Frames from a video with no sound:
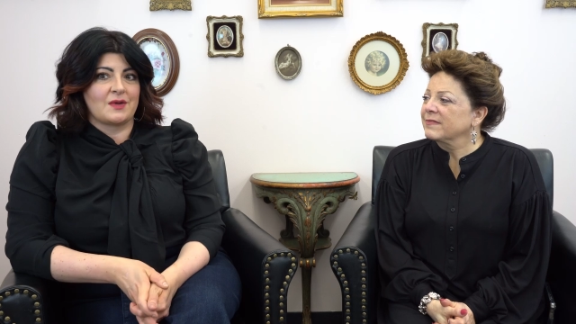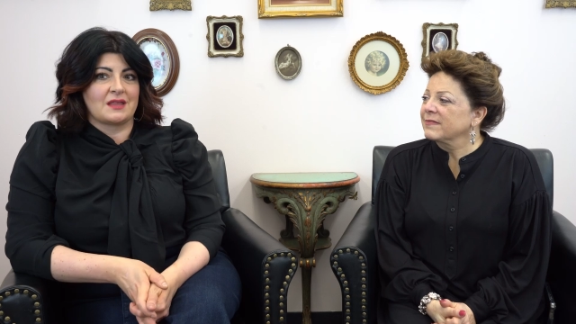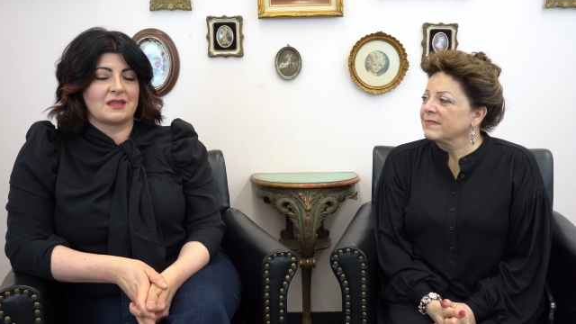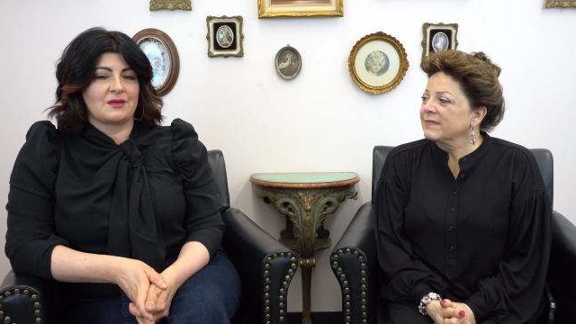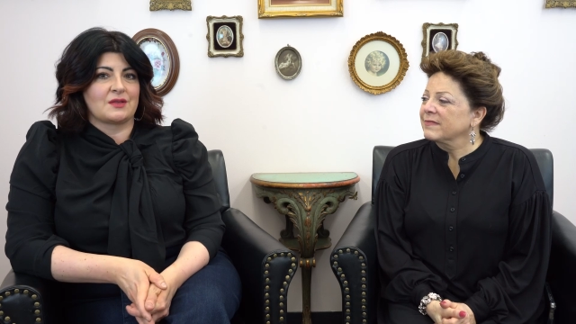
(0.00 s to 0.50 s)
Speaker 1: I
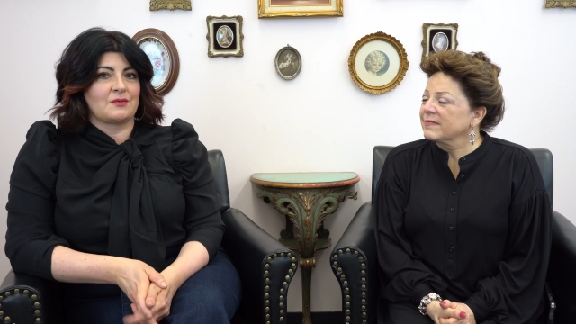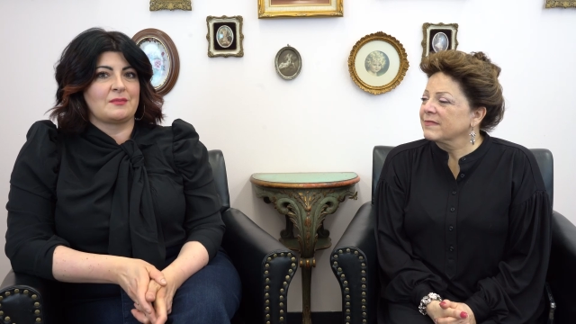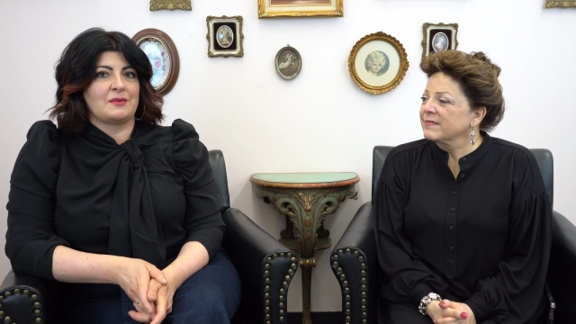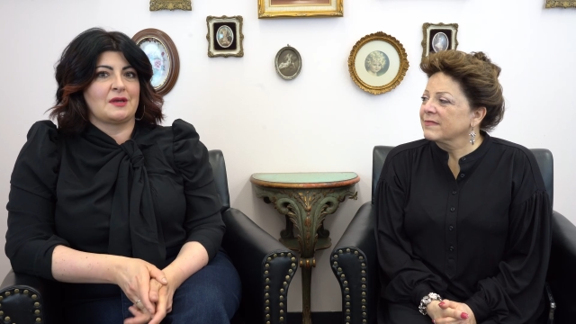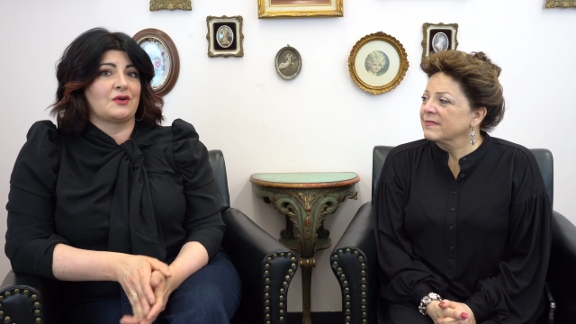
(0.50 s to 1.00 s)
think that
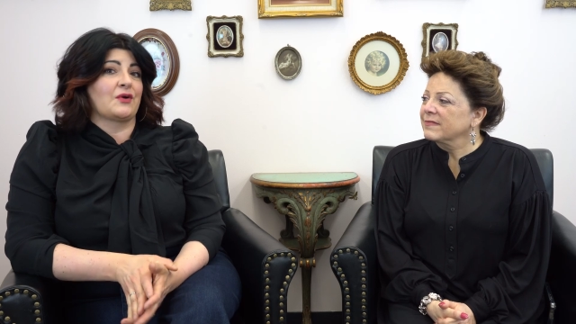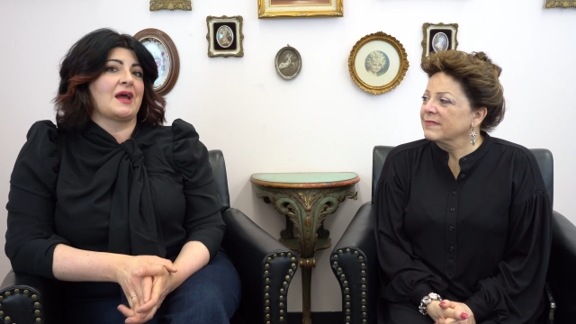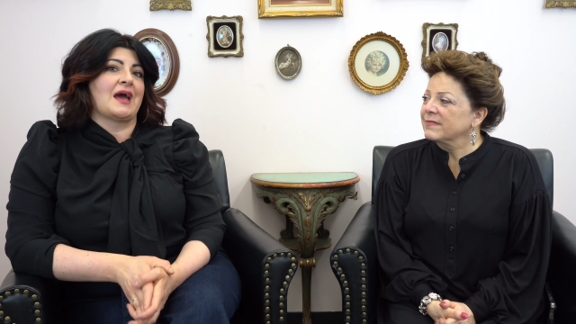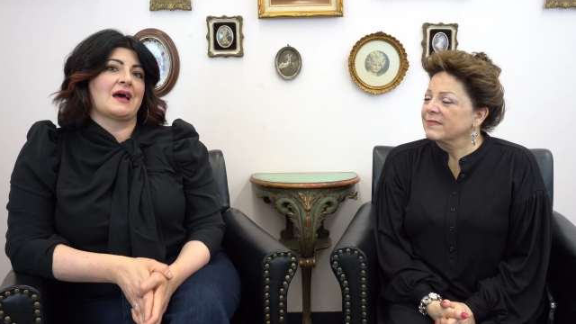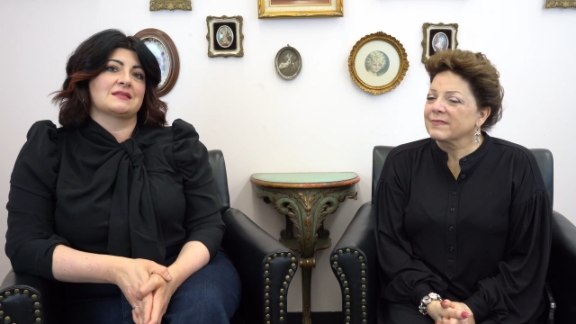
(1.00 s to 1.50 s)
we'd be a great
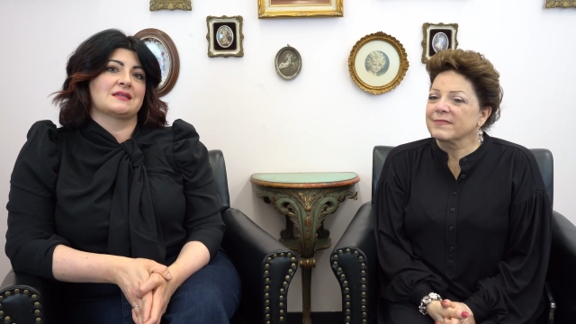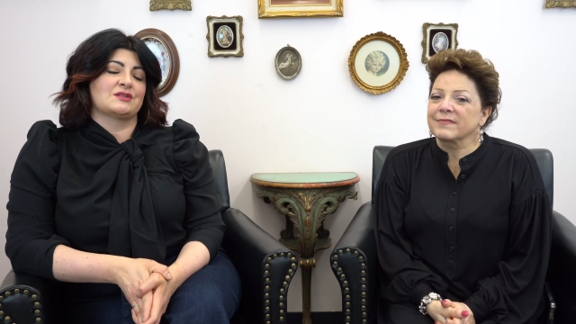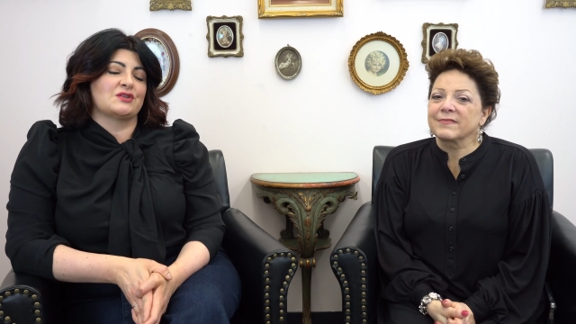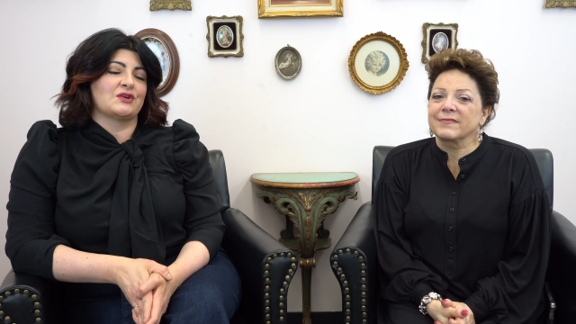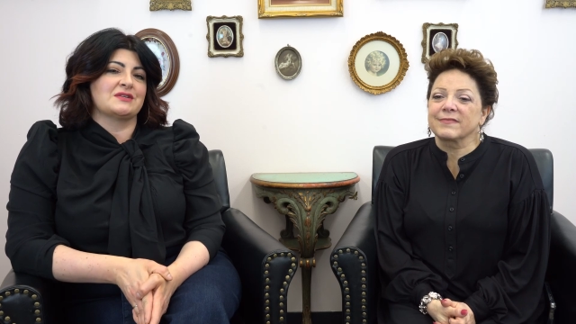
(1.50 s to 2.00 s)
asset
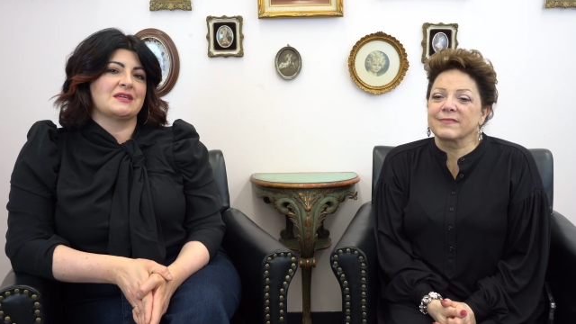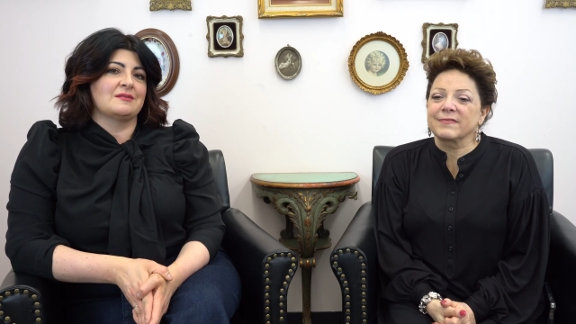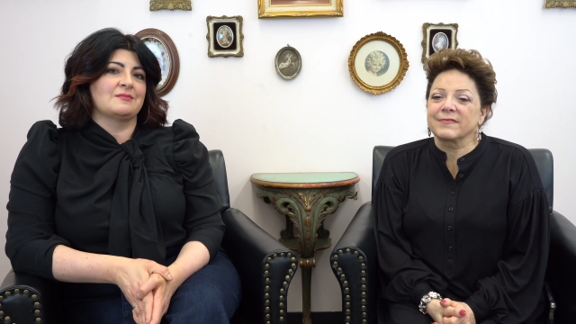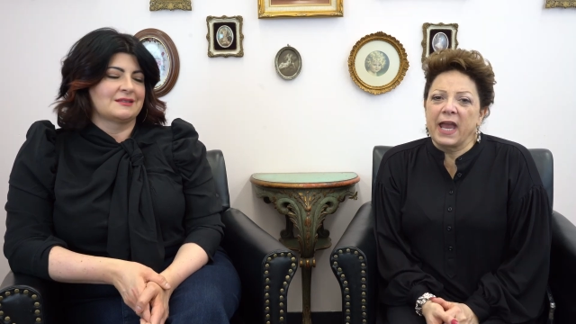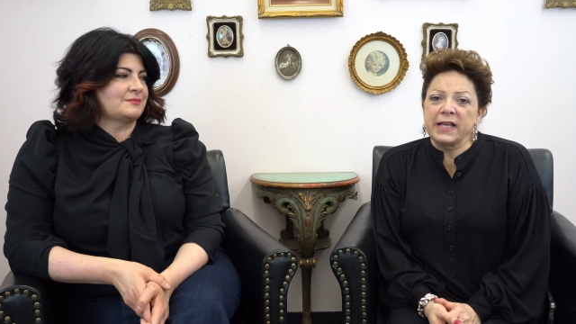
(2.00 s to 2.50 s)
to your
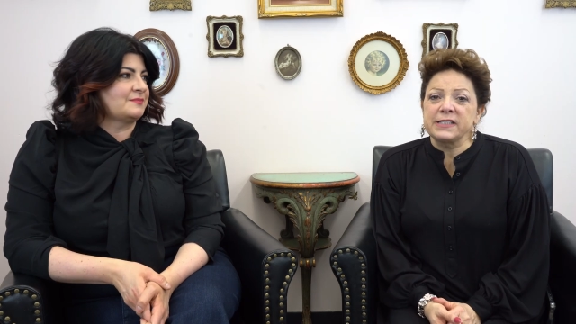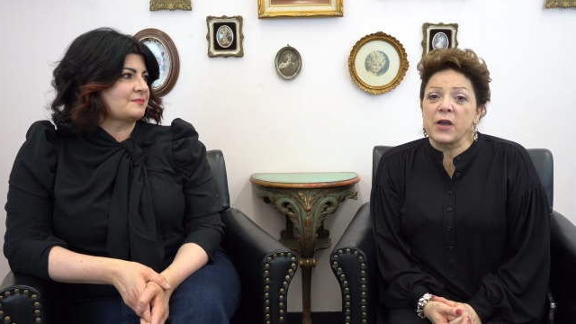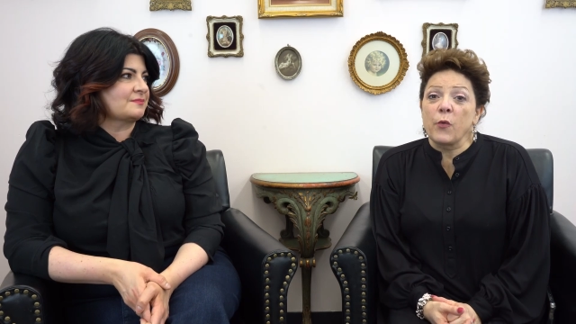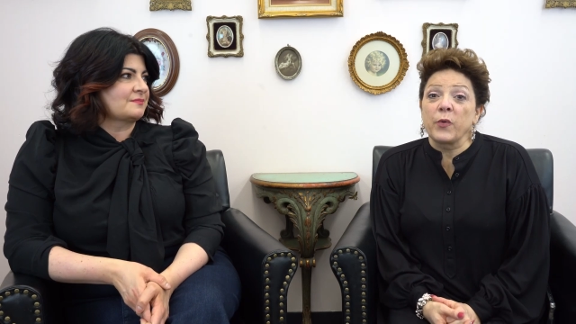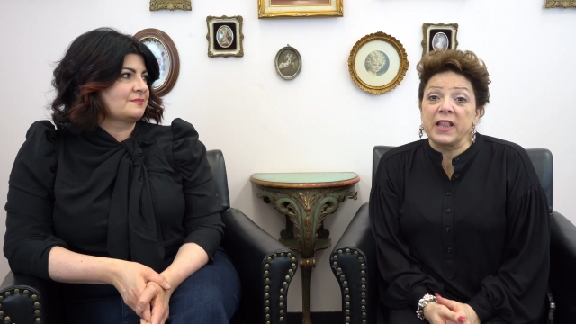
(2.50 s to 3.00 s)
team. And
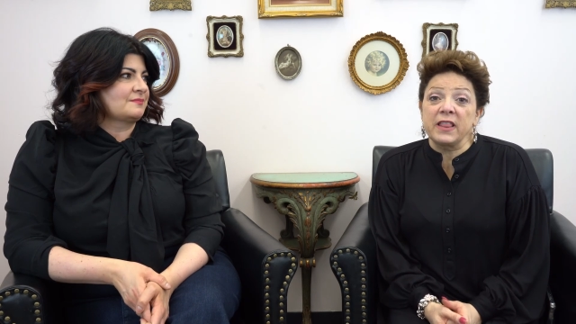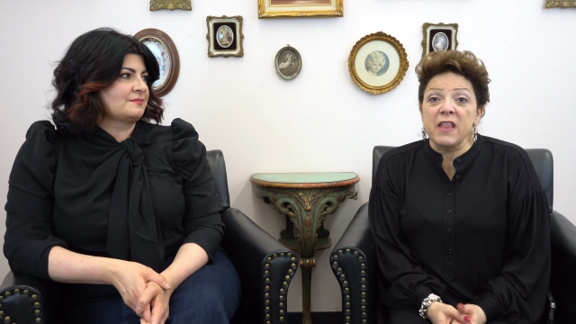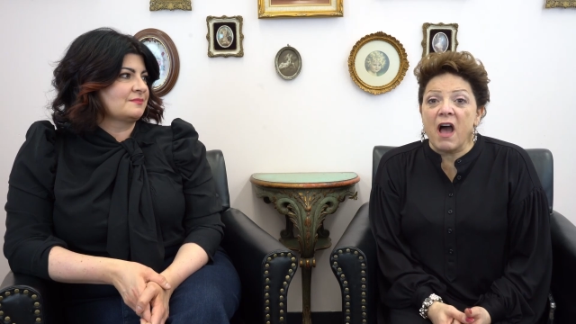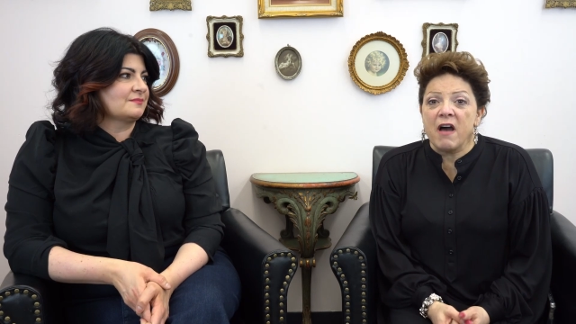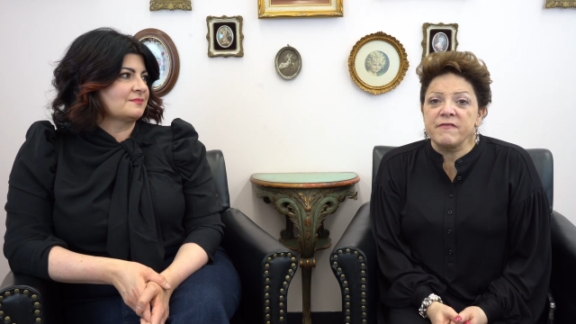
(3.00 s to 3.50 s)
we
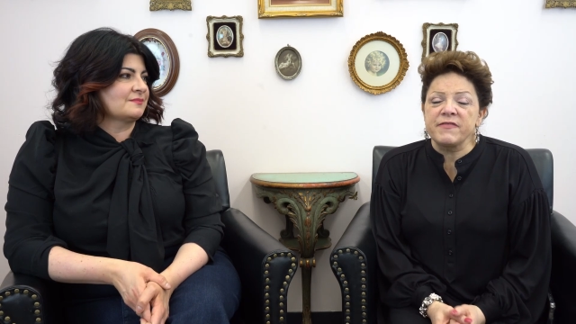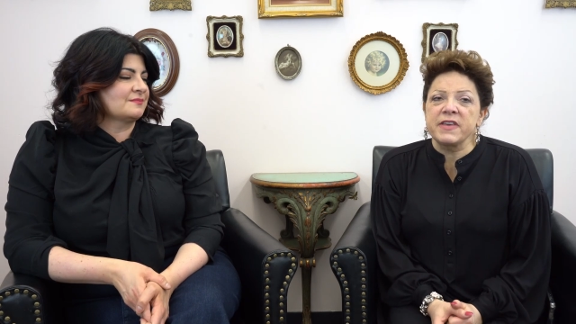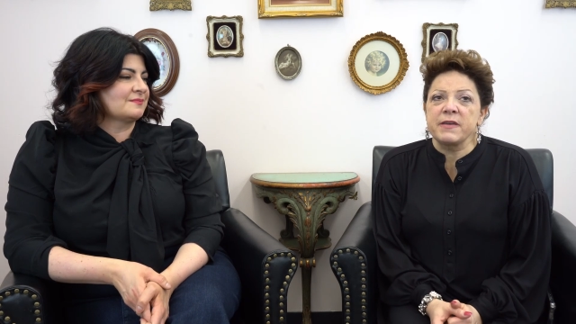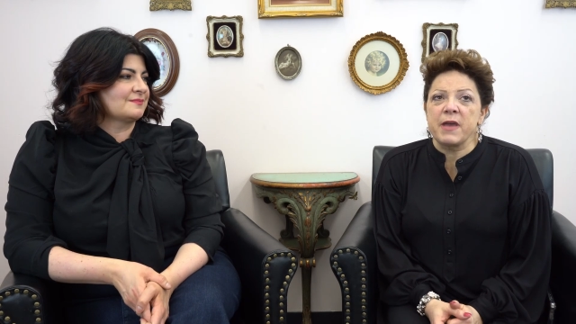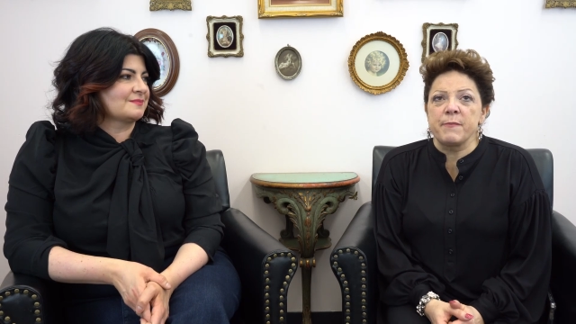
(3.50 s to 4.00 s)
love
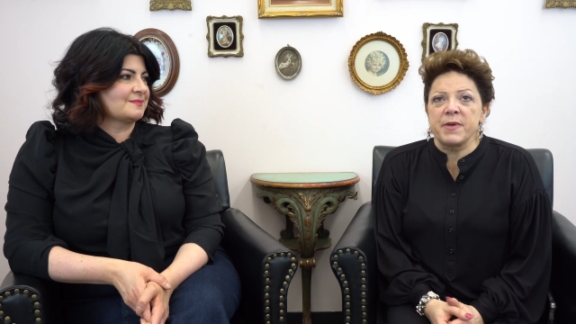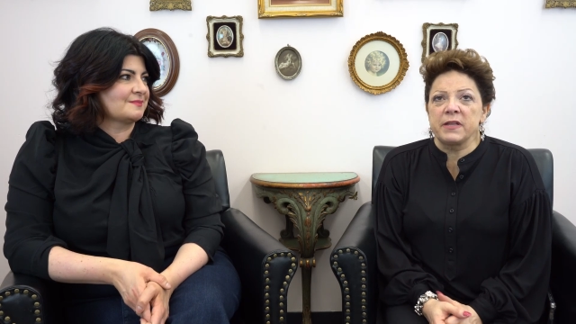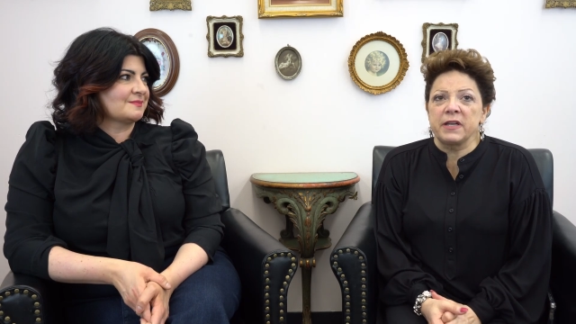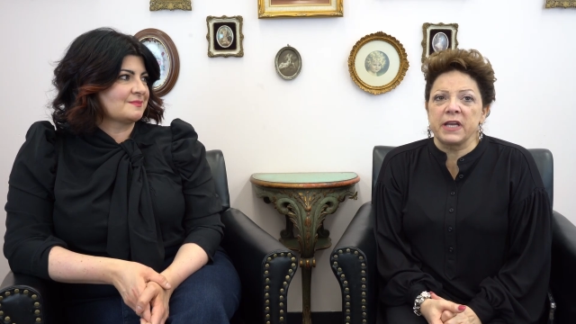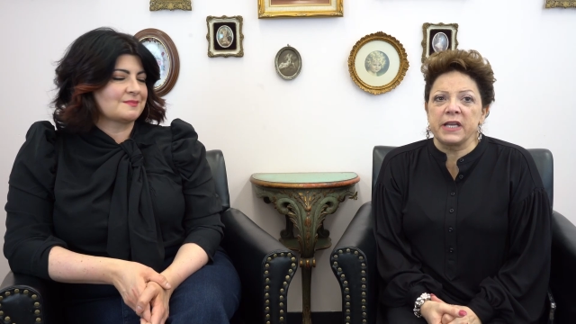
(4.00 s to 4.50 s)
the
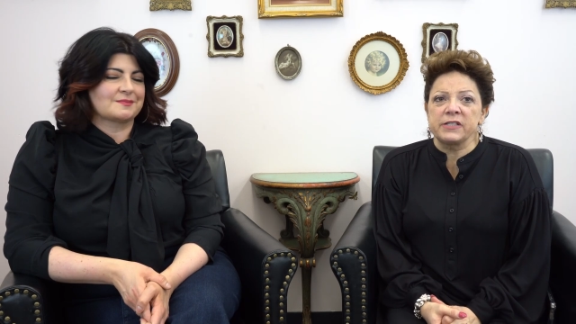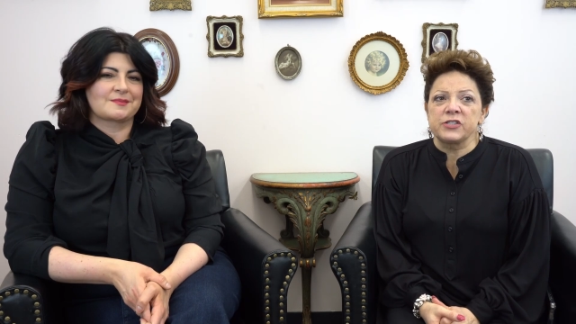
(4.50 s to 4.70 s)
ability